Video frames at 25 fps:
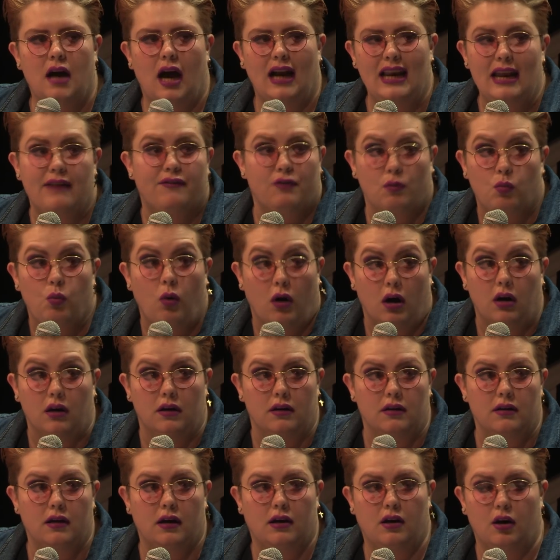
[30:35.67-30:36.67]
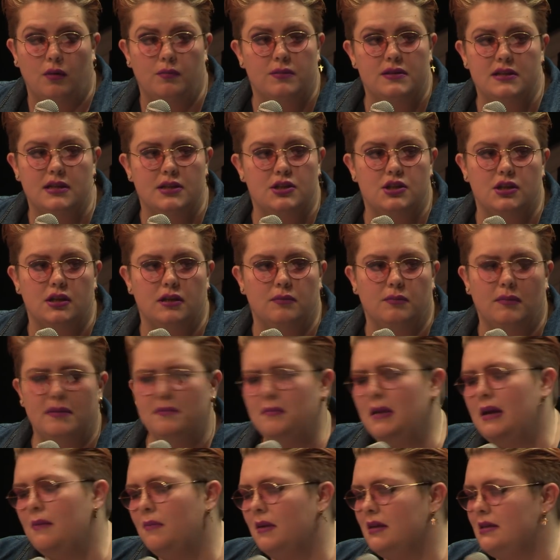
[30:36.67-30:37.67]
I never won a competition.
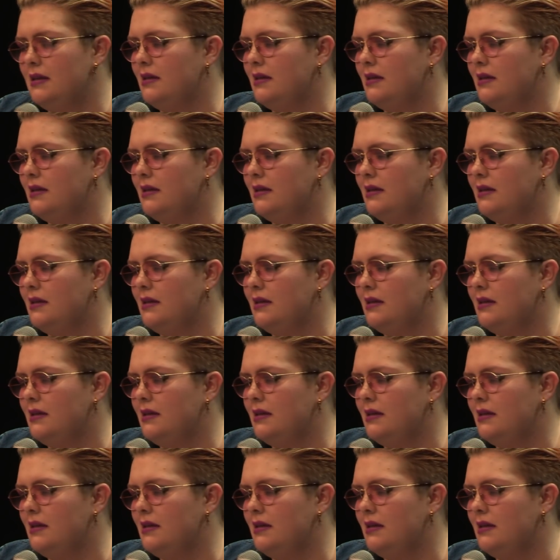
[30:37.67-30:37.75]
Me and my